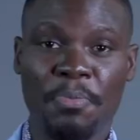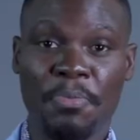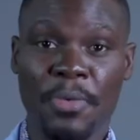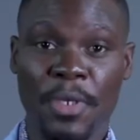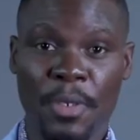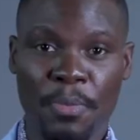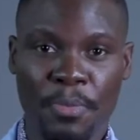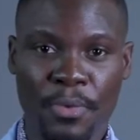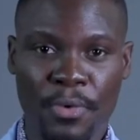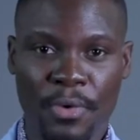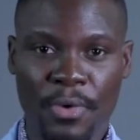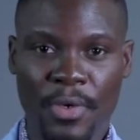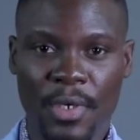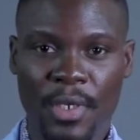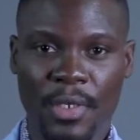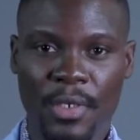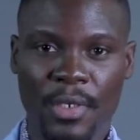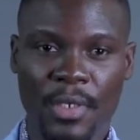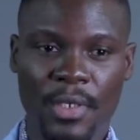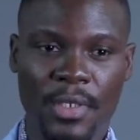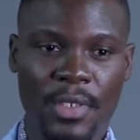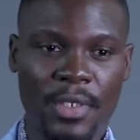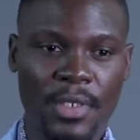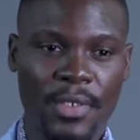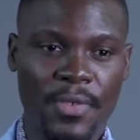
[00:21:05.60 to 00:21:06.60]
people, it
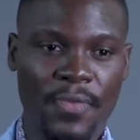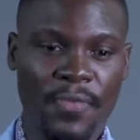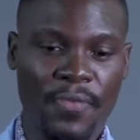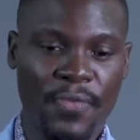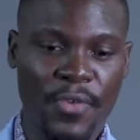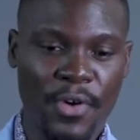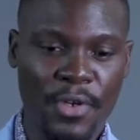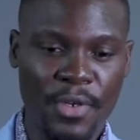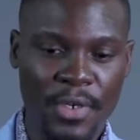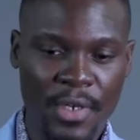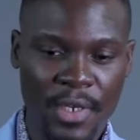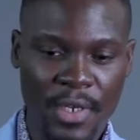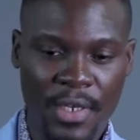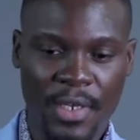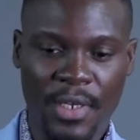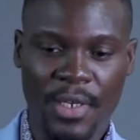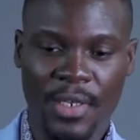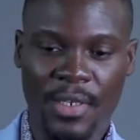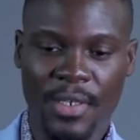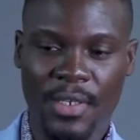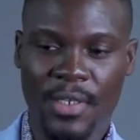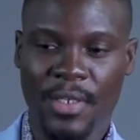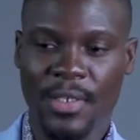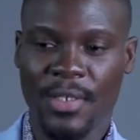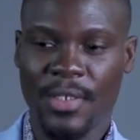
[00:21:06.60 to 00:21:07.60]
needs funding, it
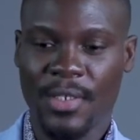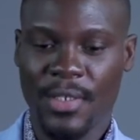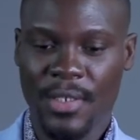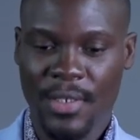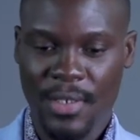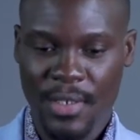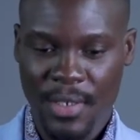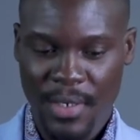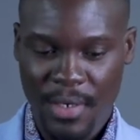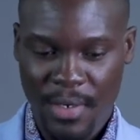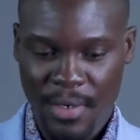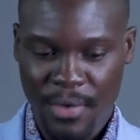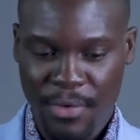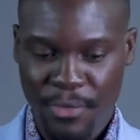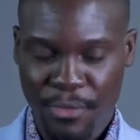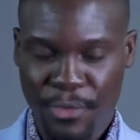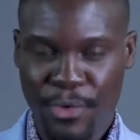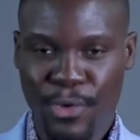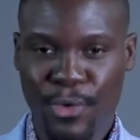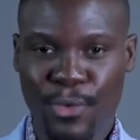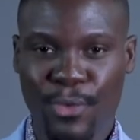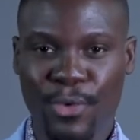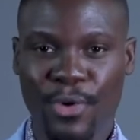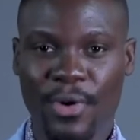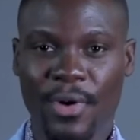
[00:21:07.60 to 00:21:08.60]
needs
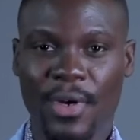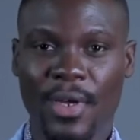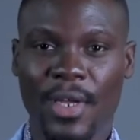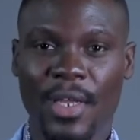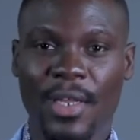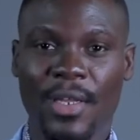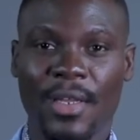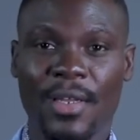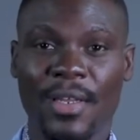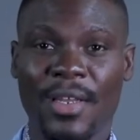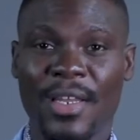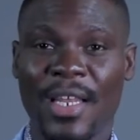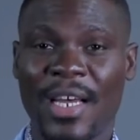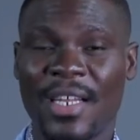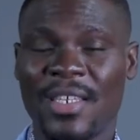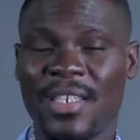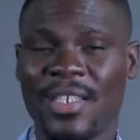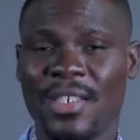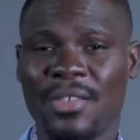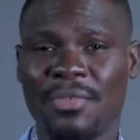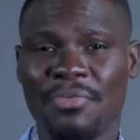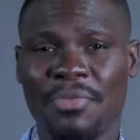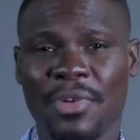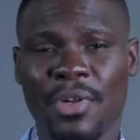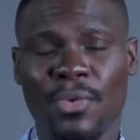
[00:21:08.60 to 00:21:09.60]
real work, and that
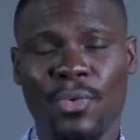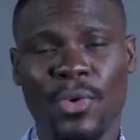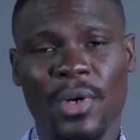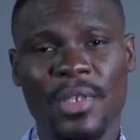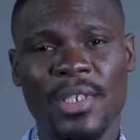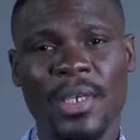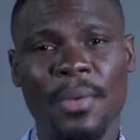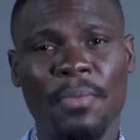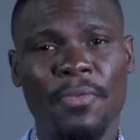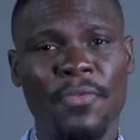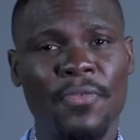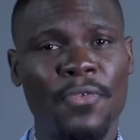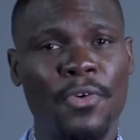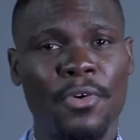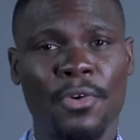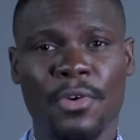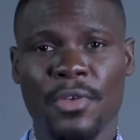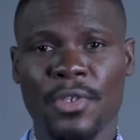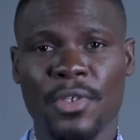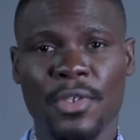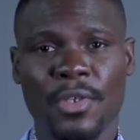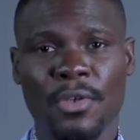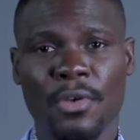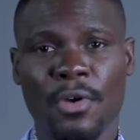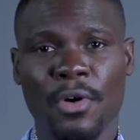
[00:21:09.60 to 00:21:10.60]
is really what I'm
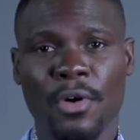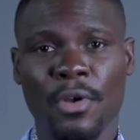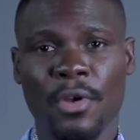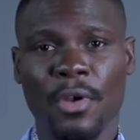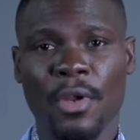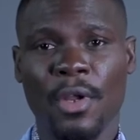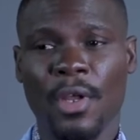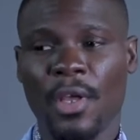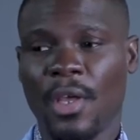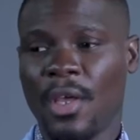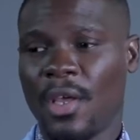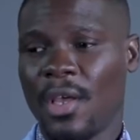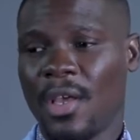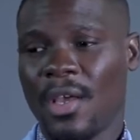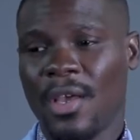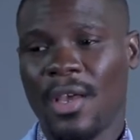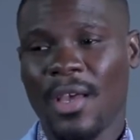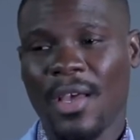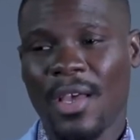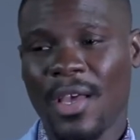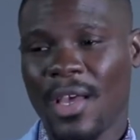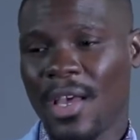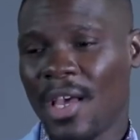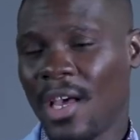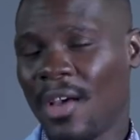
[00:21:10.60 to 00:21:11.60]
focusing on.
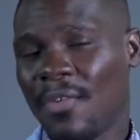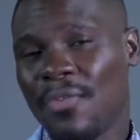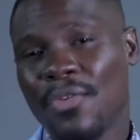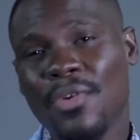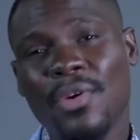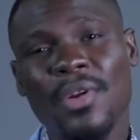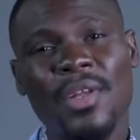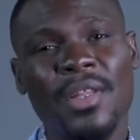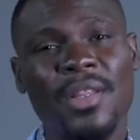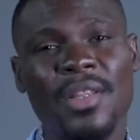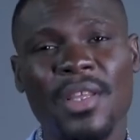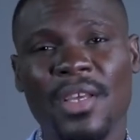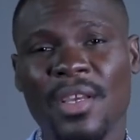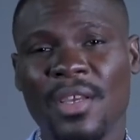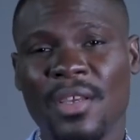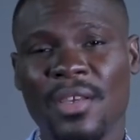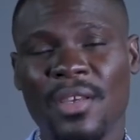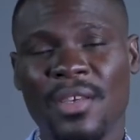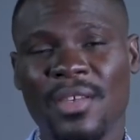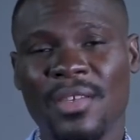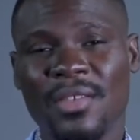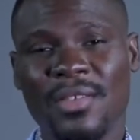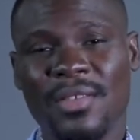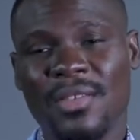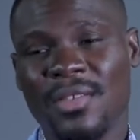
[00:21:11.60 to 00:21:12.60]
Every other thing
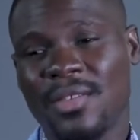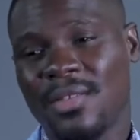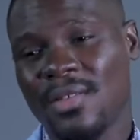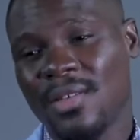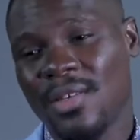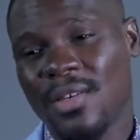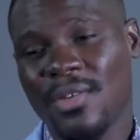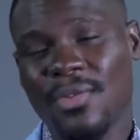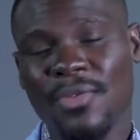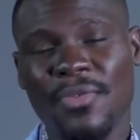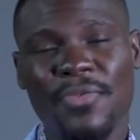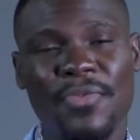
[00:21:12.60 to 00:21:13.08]
is, it will